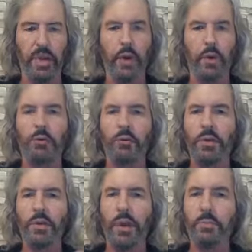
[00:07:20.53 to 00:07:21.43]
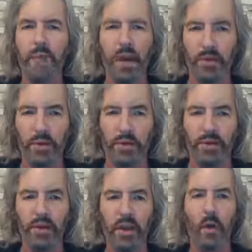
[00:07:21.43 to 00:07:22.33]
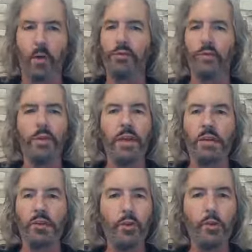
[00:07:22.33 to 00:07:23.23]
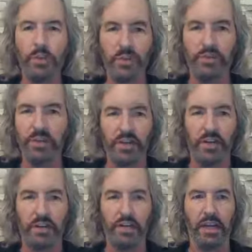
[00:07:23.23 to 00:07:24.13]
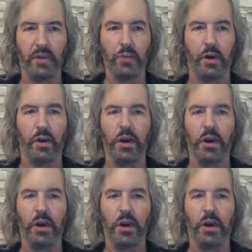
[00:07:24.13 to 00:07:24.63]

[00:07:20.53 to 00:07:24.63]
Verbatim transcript: or for that marriage or for that new position at work.